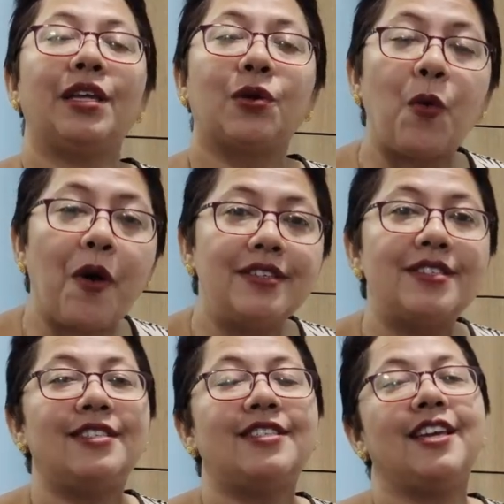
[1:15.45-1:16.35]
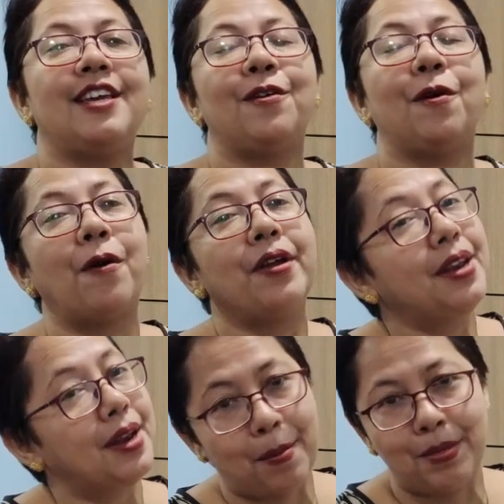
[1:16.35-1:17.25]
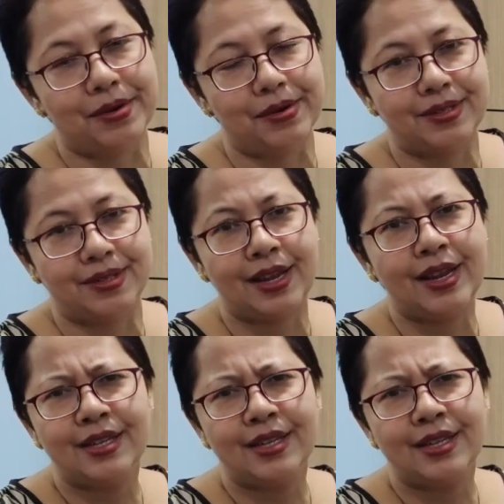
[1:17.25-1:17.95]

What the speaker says: the quantity, or in numbers.